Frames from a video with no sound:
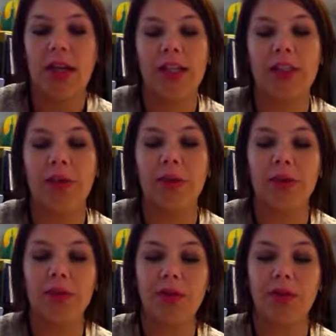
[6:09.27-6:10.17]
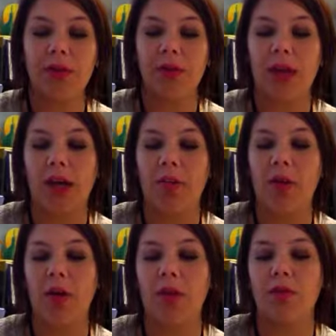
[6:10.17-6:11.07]
a Jeopardy review game
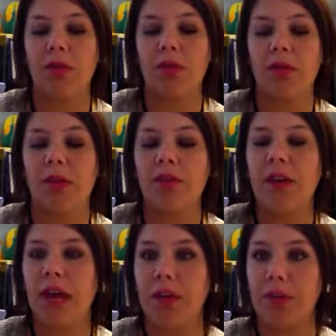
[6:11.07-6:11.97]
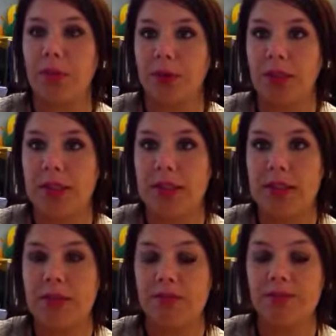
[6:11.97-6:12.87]
over beef cattle breeds.